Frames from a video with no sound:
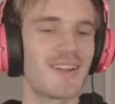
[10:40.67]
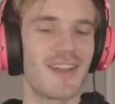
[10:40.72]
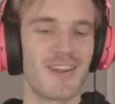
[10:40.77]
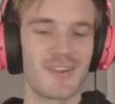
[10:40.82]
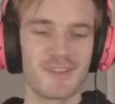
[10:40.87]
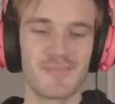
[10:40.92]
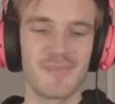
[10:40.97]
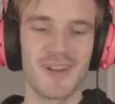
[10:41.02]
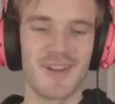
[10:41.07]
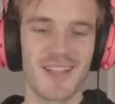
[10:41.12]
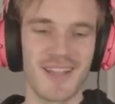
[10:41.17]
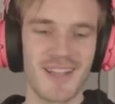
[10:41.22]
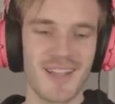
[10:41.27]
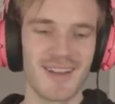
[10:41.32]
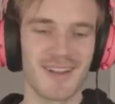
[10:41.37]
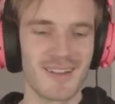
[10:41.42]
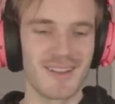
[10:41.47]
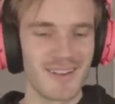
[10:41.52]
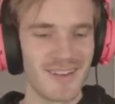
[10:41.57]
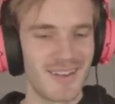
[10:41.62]
That was pretty
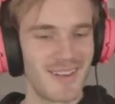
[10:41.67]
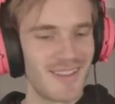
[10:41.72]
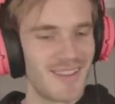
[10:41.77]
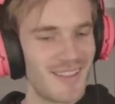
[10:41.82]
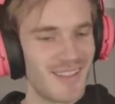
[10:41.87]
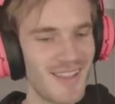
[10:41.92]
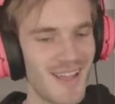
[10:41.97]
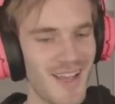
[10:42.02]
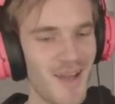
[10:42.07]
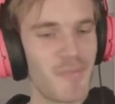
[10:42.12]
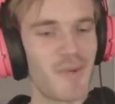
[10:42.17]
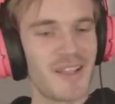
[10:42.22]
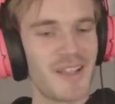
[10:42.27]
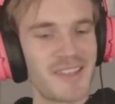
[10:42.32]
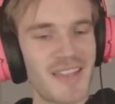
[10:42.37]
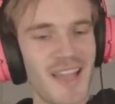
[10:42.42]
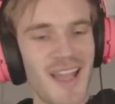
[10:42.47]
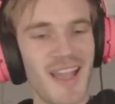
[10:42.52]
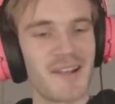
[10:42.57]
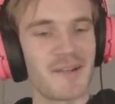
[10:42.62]
good. How about
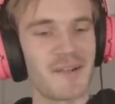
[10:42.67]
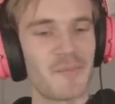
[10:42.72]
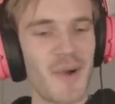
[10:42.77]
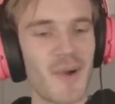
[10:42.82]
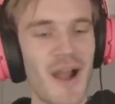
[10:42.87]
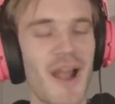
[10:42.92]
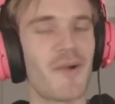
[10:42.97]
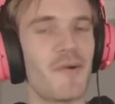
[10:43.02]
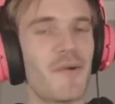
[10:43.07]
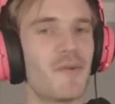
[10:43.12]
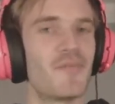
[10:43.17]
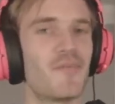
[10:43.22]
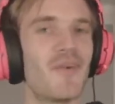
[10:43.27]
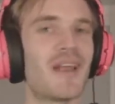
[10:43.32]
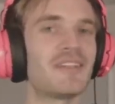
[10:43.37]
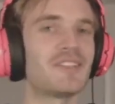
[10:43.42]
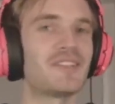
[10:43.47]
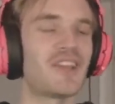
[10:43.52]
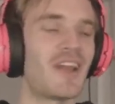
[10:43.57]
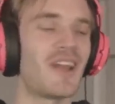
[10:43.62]
that? Wow,
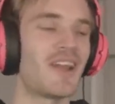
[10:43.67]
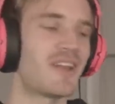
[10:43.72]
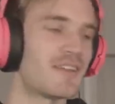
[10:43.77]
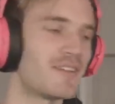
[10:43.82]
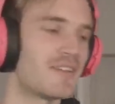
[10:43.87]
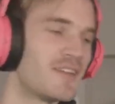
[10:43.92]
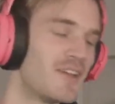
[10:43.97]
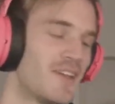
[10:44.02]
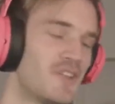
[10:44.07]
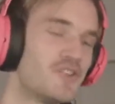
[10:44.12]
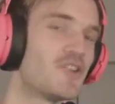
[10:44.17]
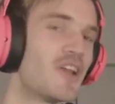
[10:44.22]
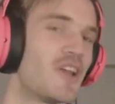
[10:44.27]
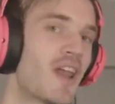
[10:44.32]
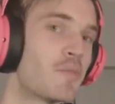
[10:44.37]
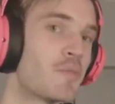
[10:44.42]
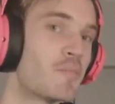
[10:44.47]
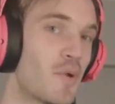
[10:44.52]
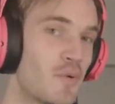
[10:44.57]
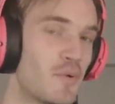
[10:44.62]
well done. You
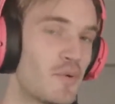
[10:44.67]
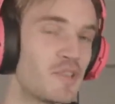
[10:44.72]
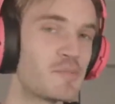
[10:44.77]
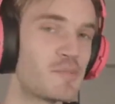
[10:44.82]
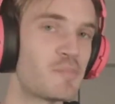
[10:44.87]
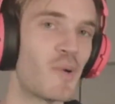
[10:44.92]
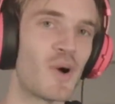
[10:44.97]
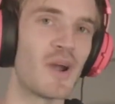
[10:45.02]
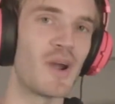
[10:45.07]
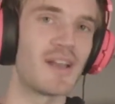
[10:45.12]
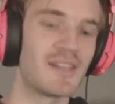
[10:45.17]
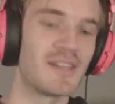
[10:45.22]
get a bonus point.